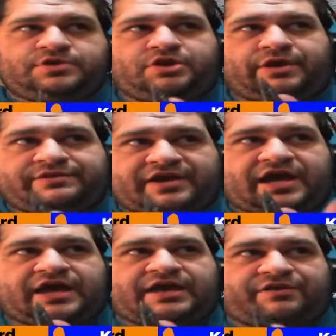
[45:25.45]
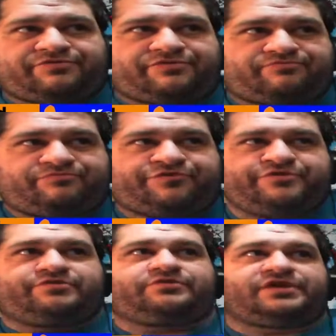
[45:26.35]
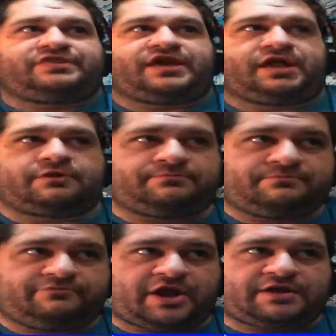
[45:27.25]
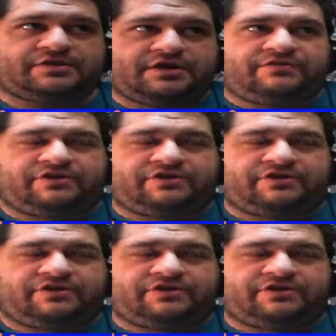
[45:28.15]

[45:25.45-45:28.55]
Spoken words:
I die, have this funeral, and then, right?